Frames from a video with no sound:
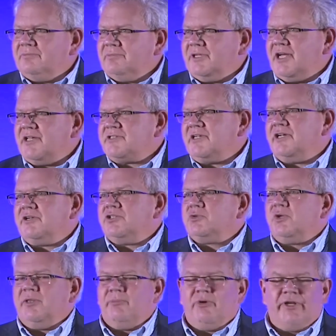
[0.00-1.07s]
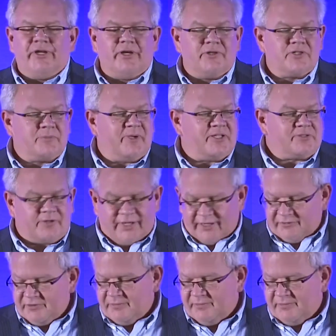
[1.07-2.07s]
cost $120 million spacecraft.